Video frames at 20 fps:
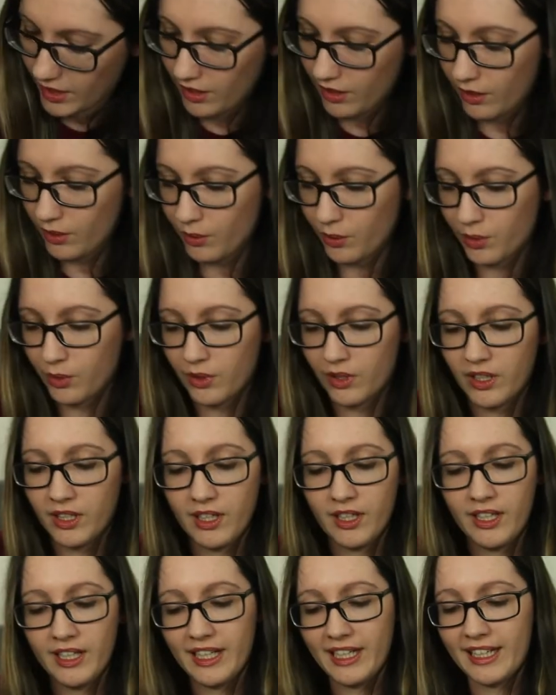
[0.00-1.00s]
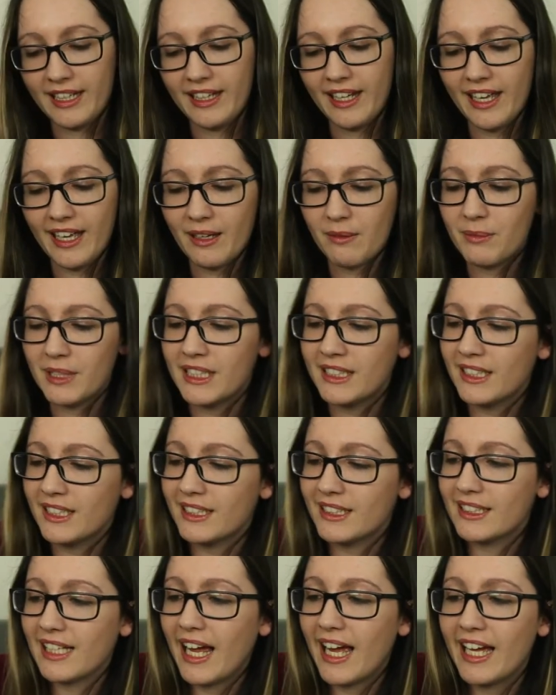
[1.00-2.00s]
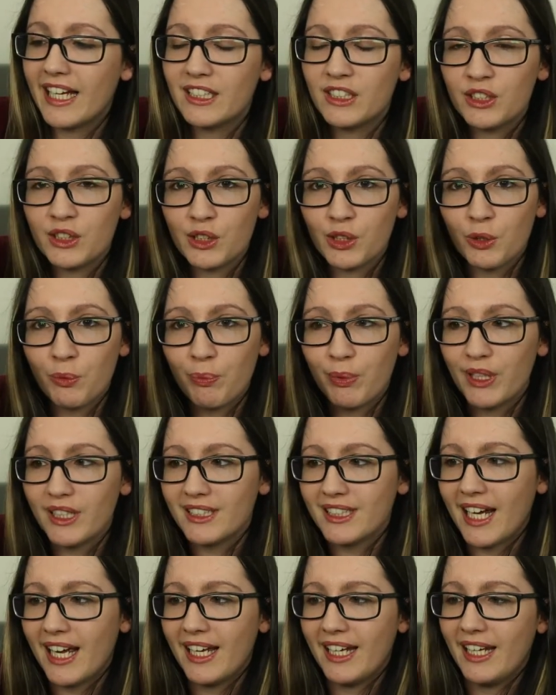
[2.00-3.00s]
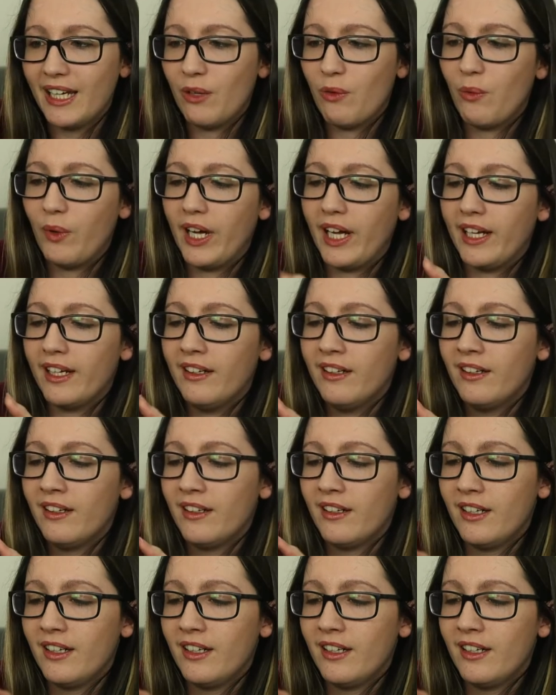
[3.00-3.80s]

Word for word: Oh, damn, this is like super tiny one.